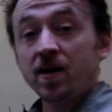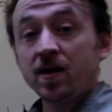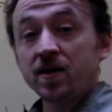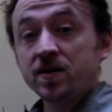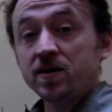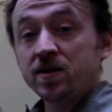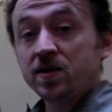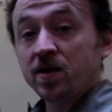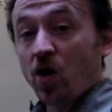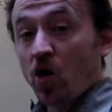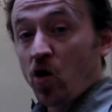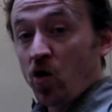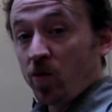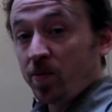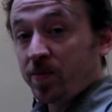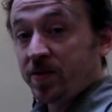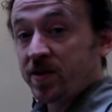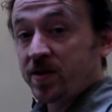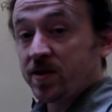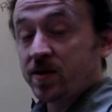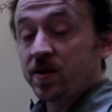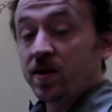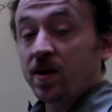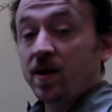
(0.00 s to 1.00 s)

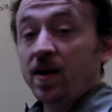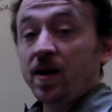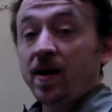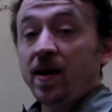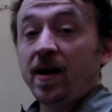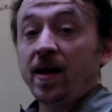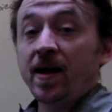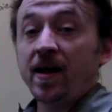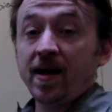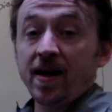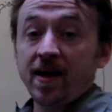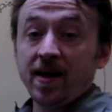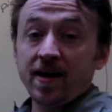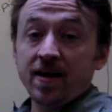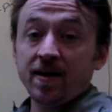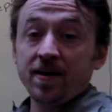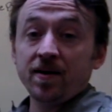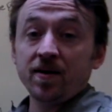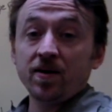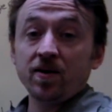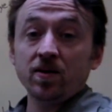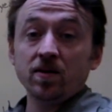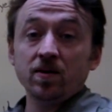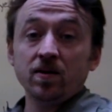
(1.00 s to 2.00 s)
scopes
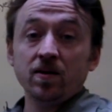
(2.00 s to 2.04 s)
and